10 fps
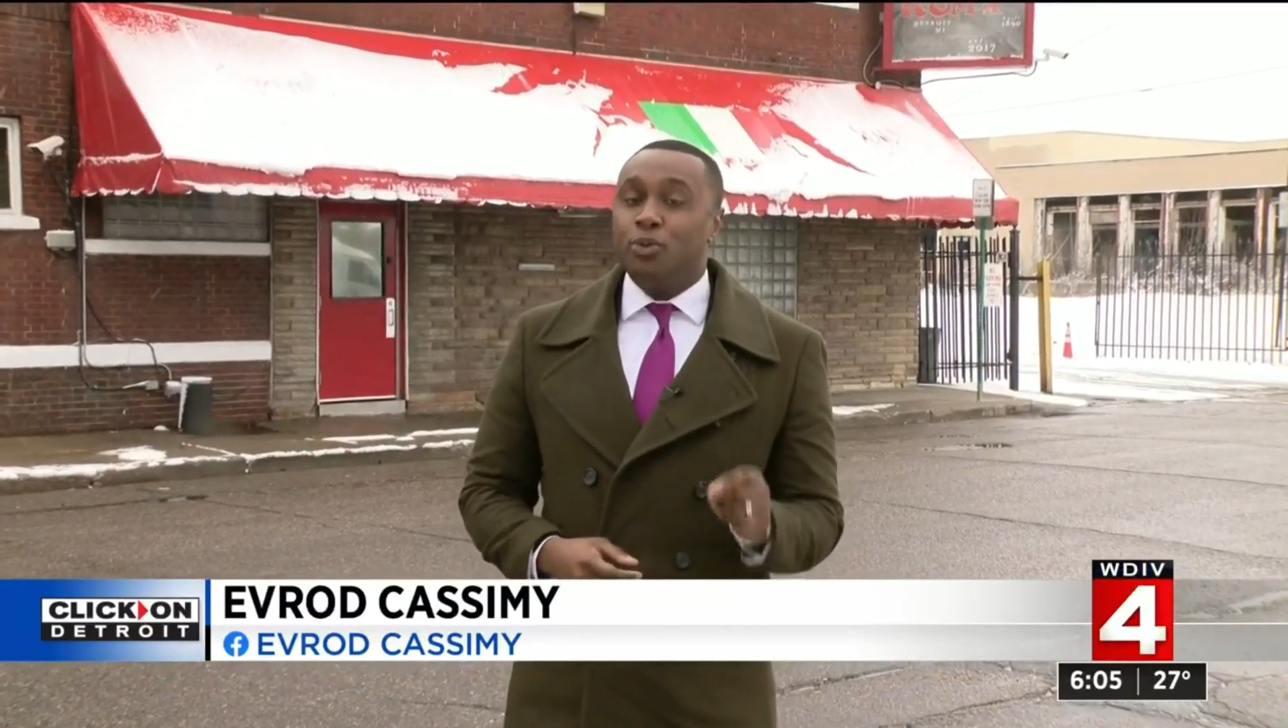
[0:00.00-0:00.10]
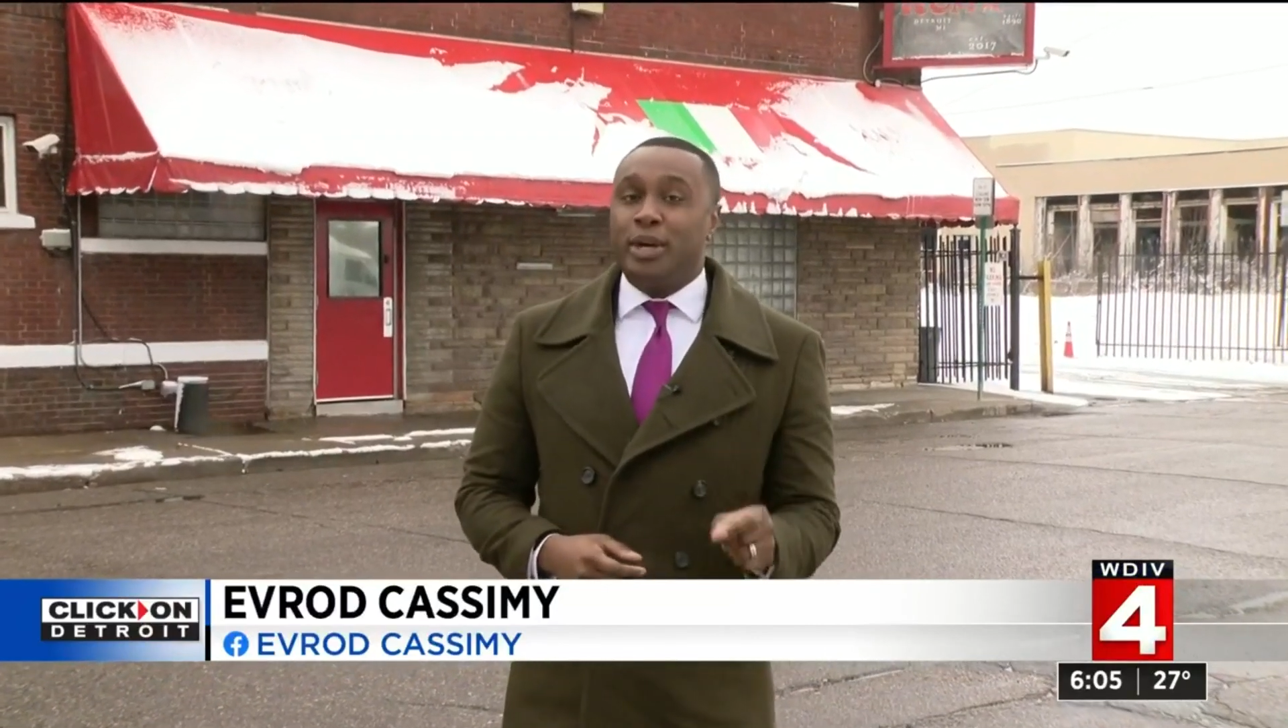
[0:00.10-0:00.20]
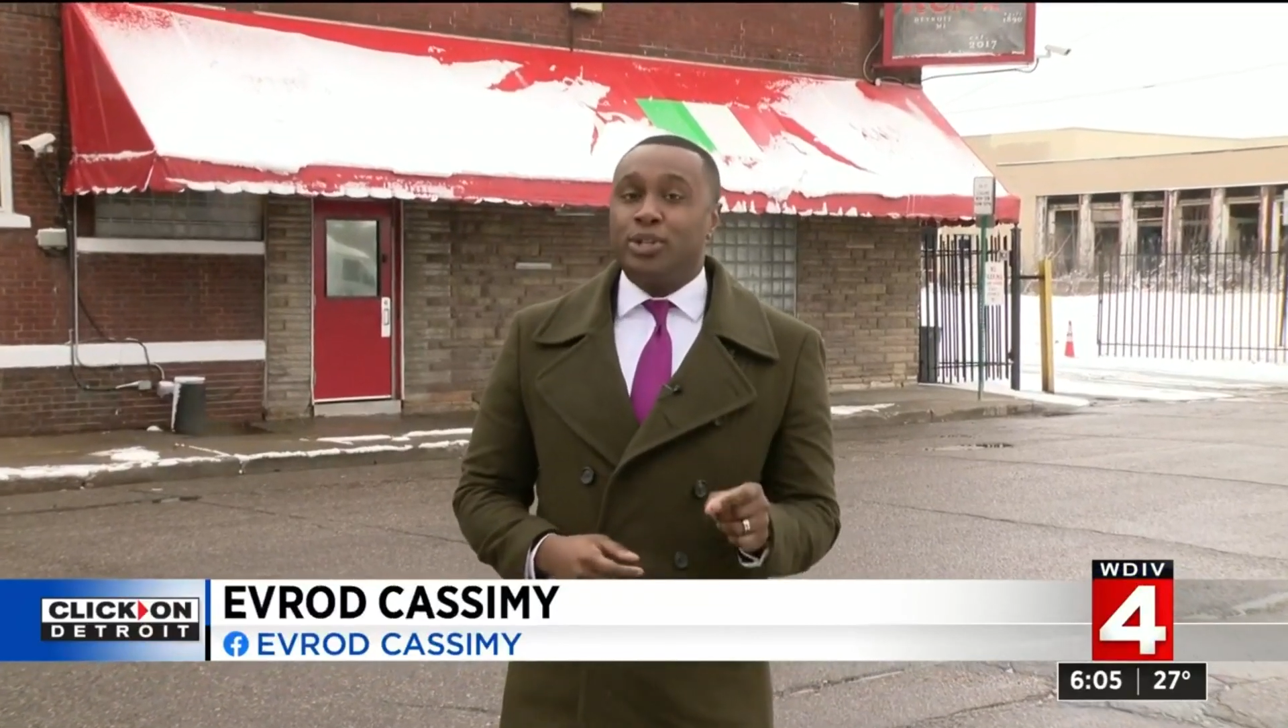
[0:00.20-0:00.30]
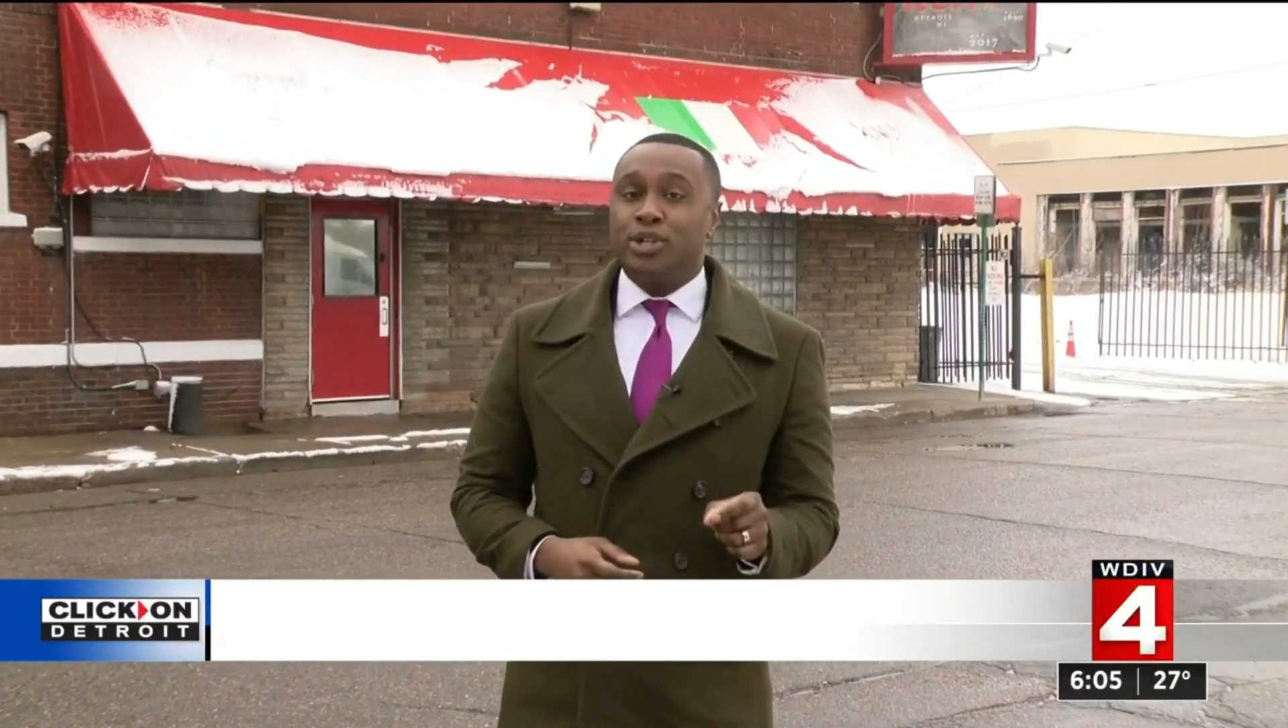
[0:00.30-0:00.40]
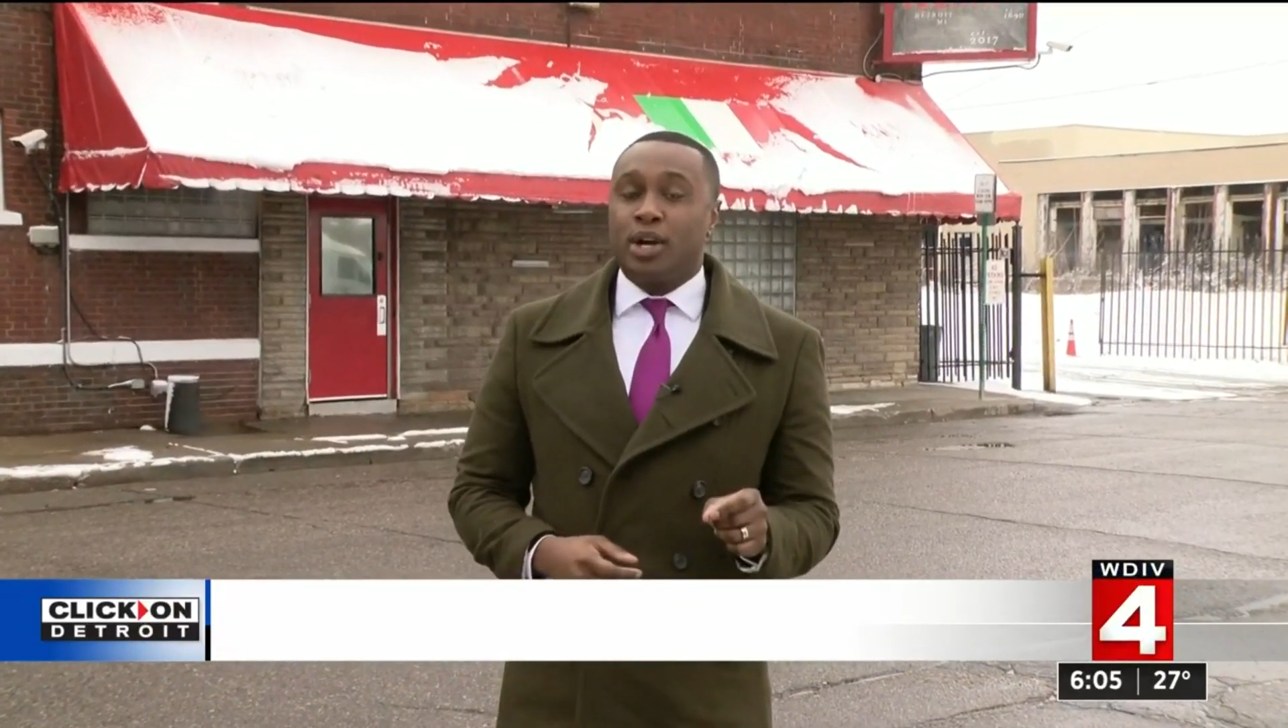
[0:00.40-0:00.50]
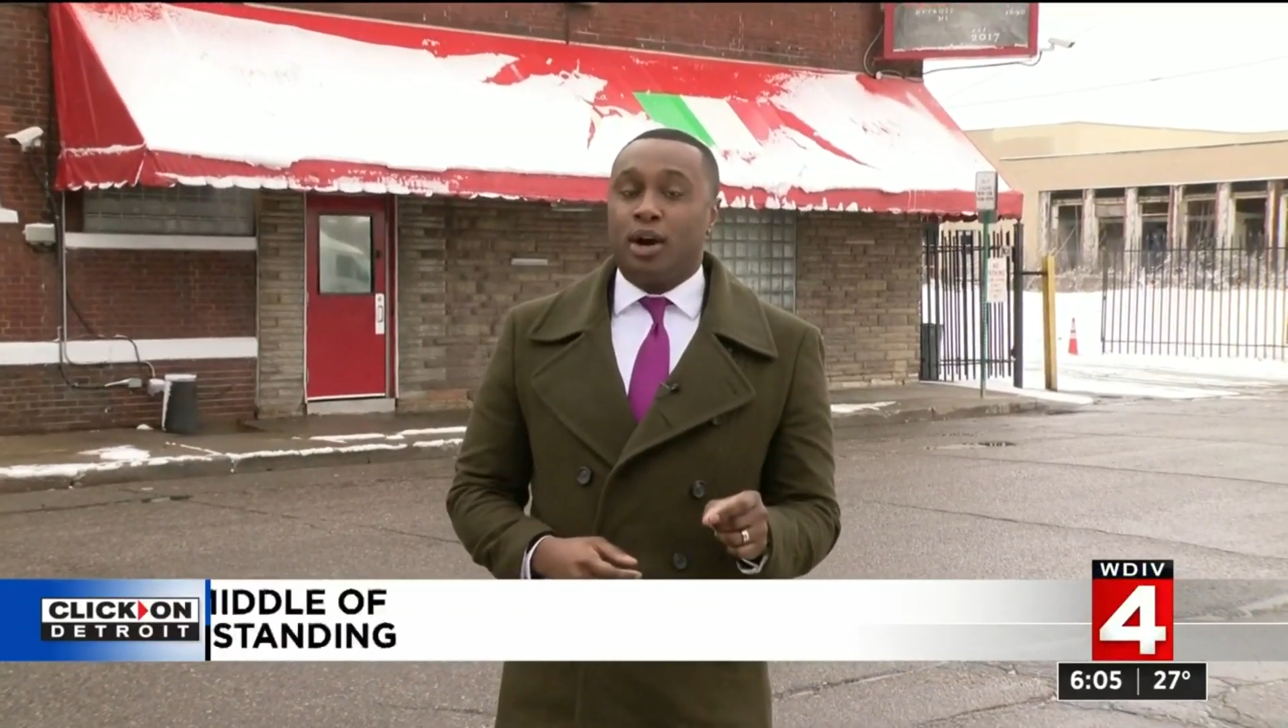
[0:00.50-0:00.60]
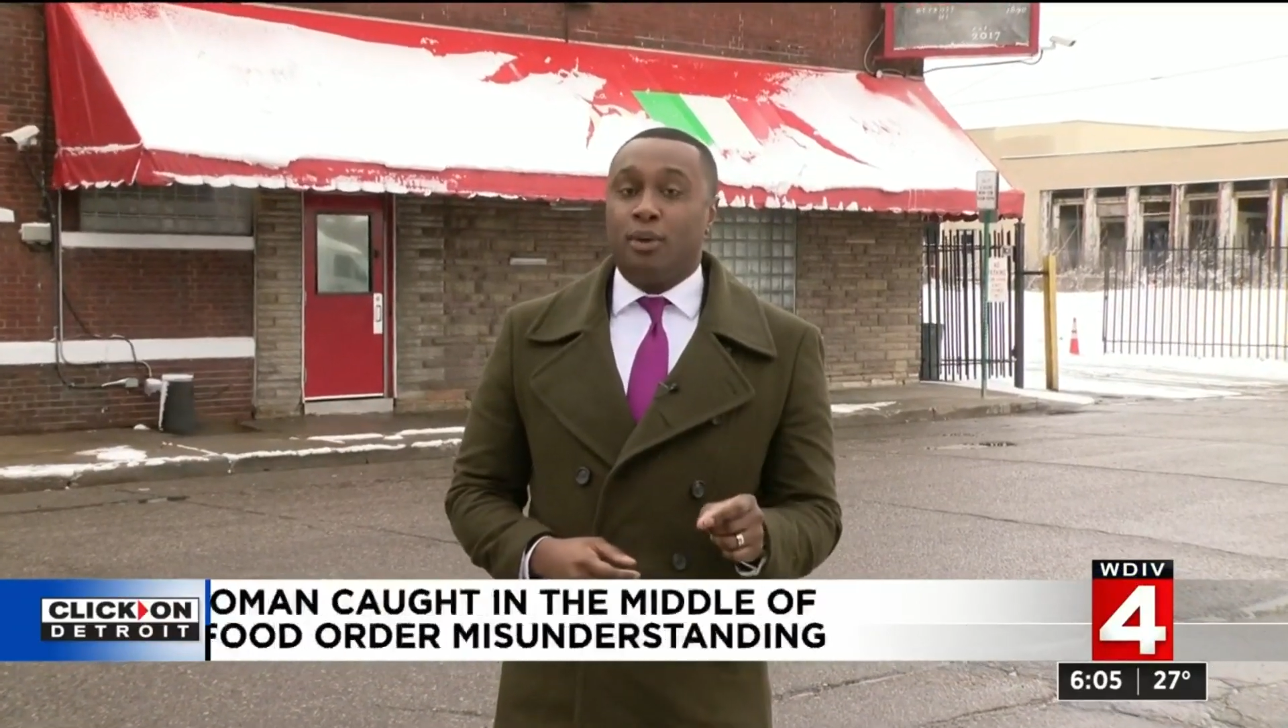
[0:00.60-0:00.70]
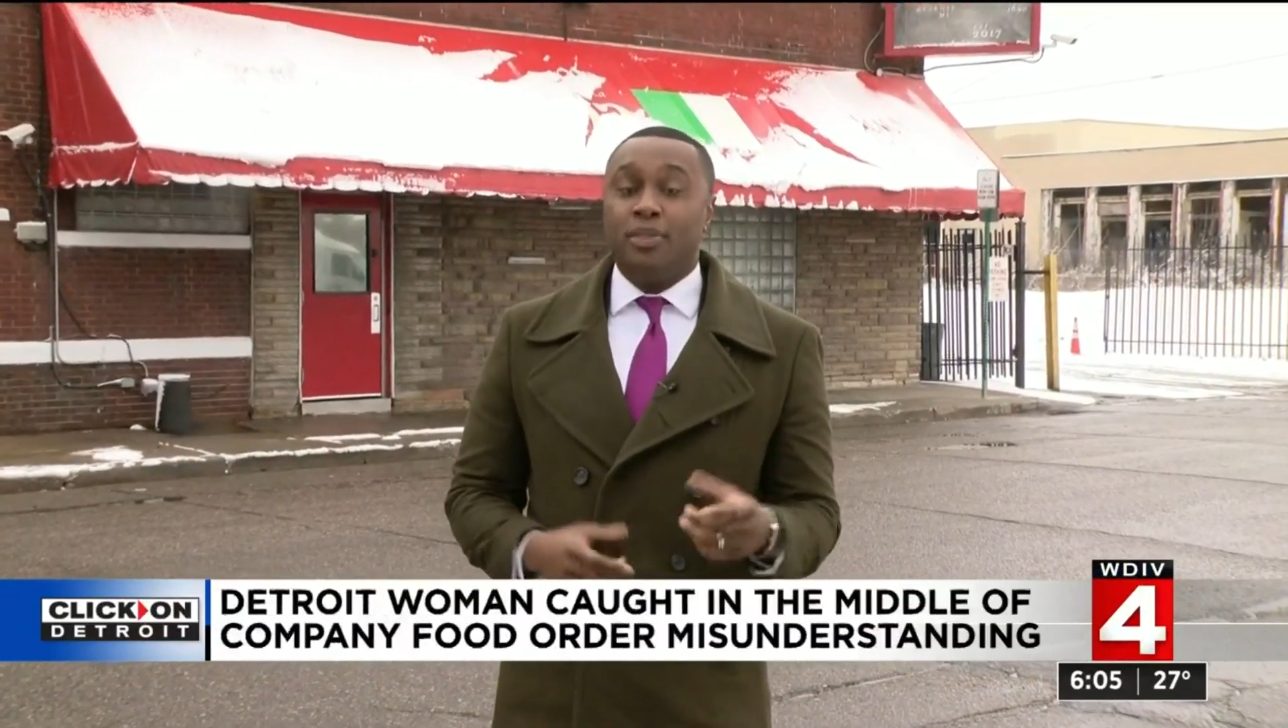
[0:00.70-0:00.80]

weeks ago.